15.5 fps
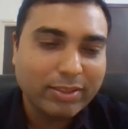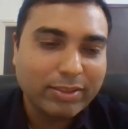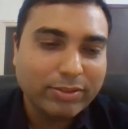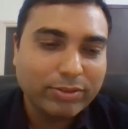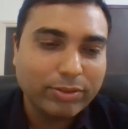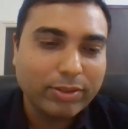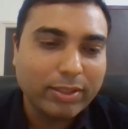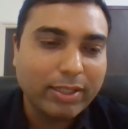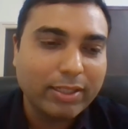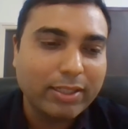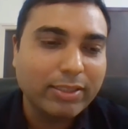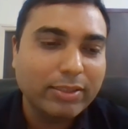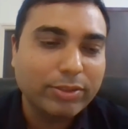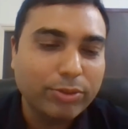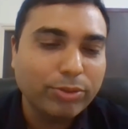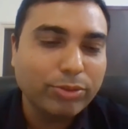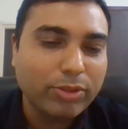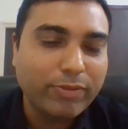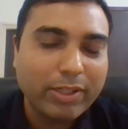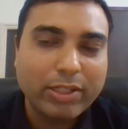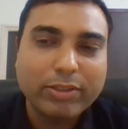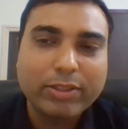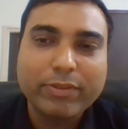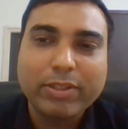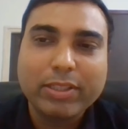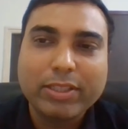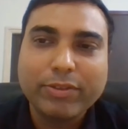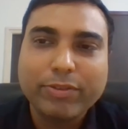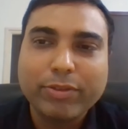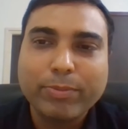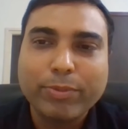So at least the use of IoT will
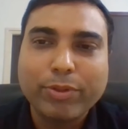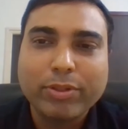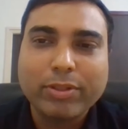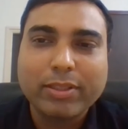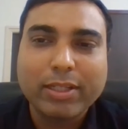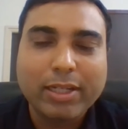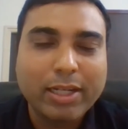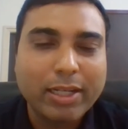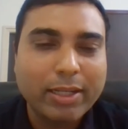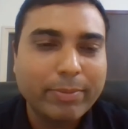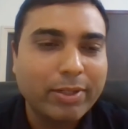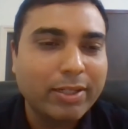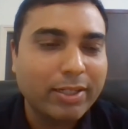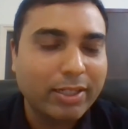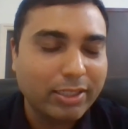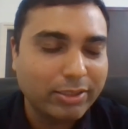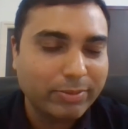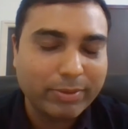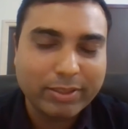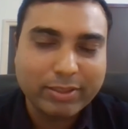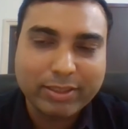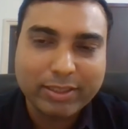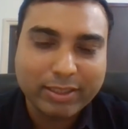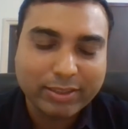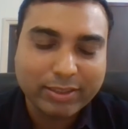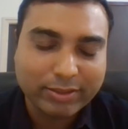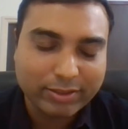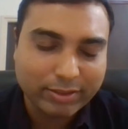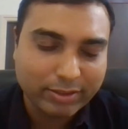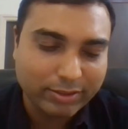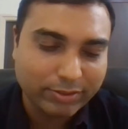give you more reliable, transparent data.
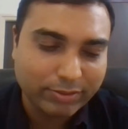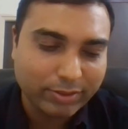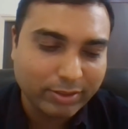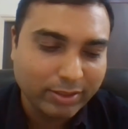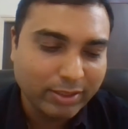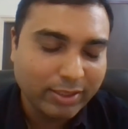Is one.